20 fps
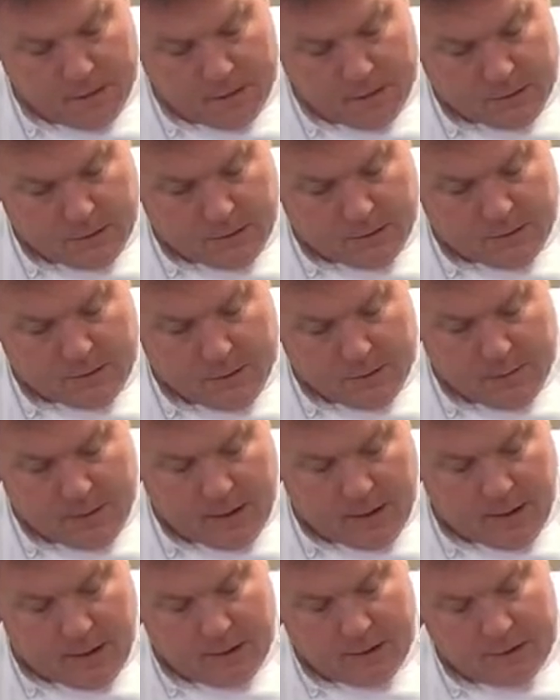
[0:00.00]
So you can see we
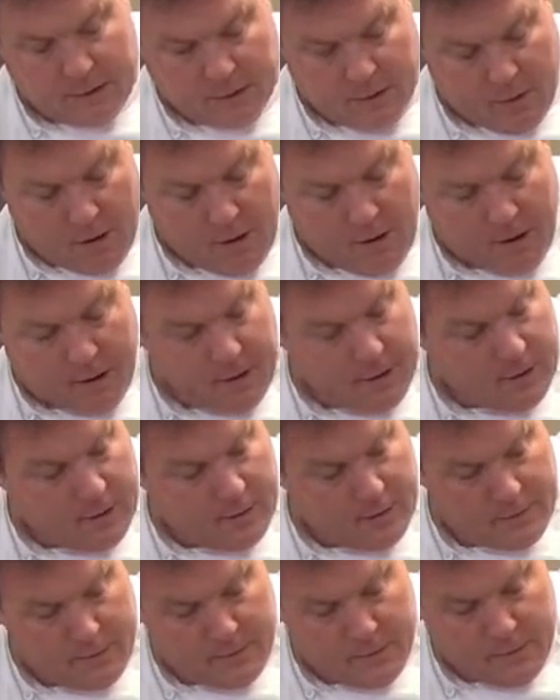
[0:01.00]
got a nice grind,
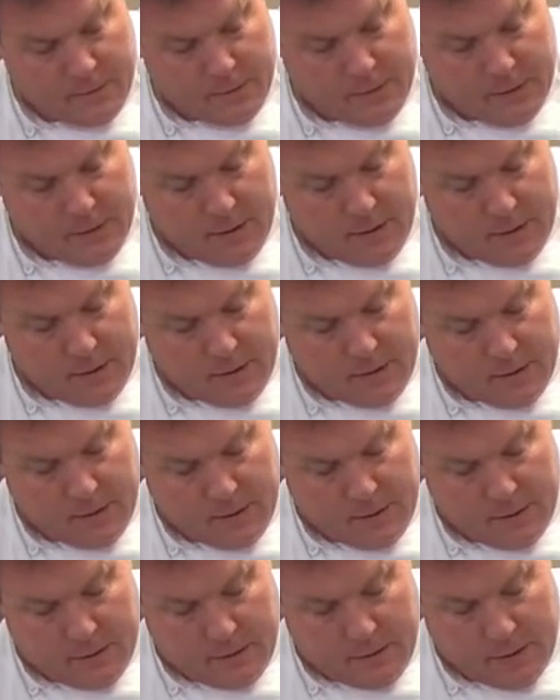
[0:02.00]

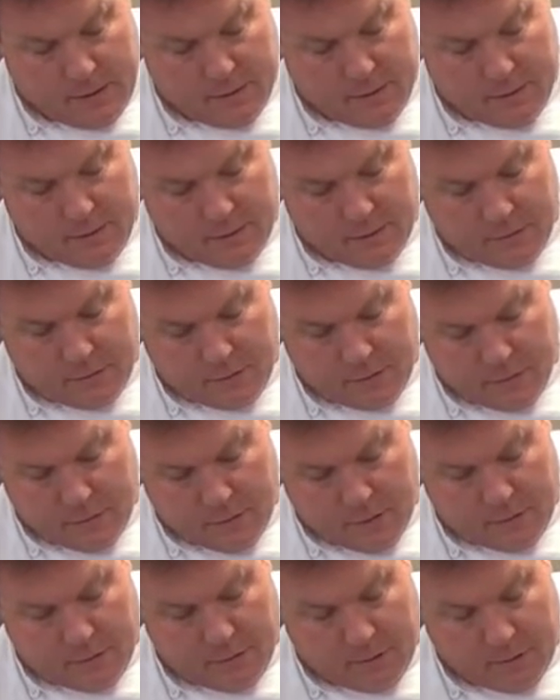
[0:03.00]

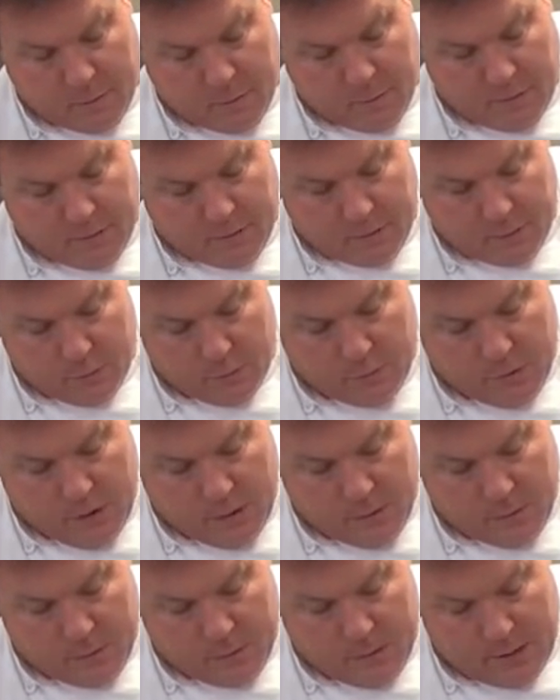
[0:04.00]
everything moving through
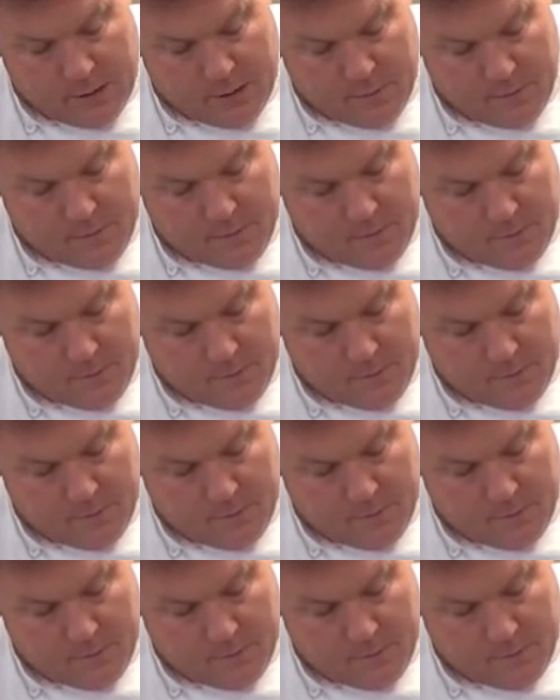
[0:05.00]
properly.